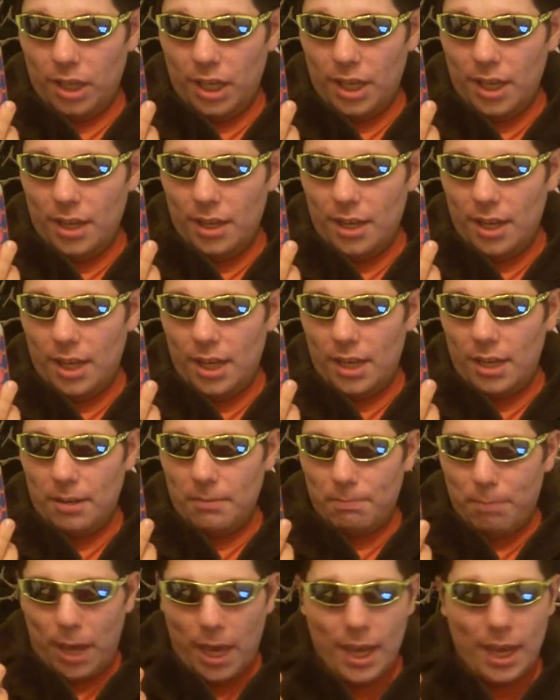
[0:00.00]

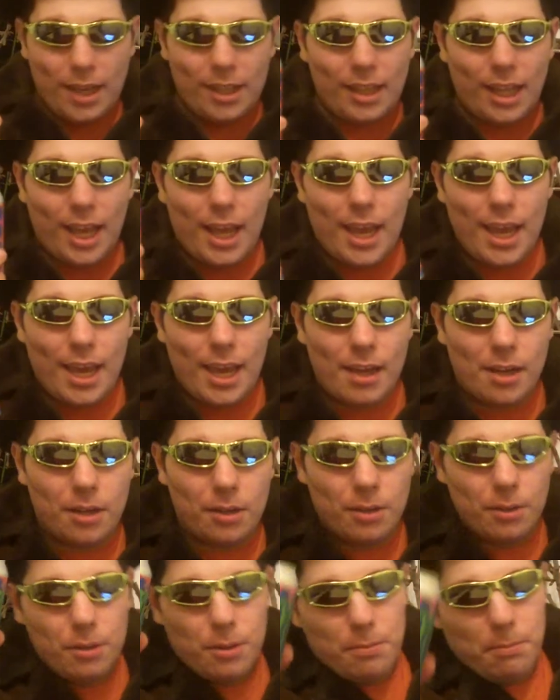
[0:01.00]
Indian Pale
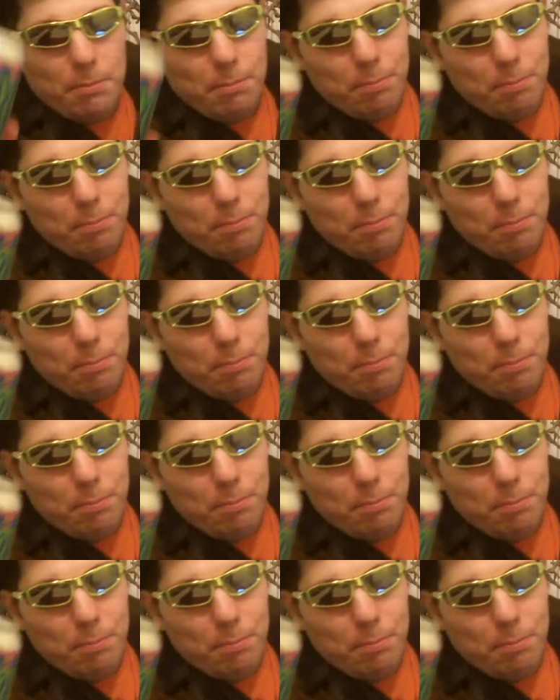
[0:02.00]
Ale.